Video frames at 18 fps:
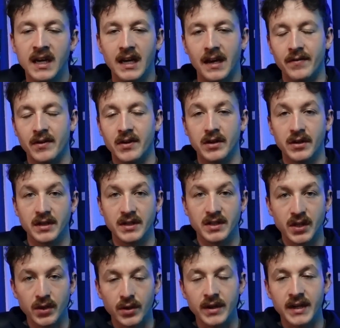If you're doing
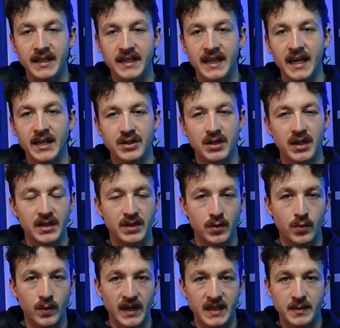2 in a day, should I
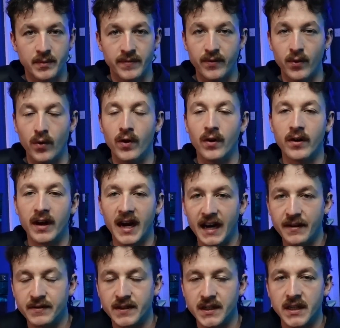do weights before or
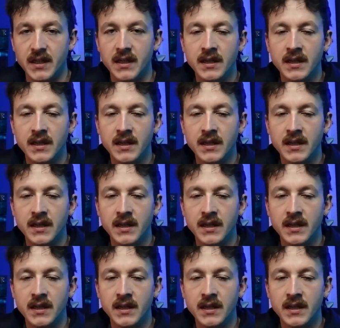after?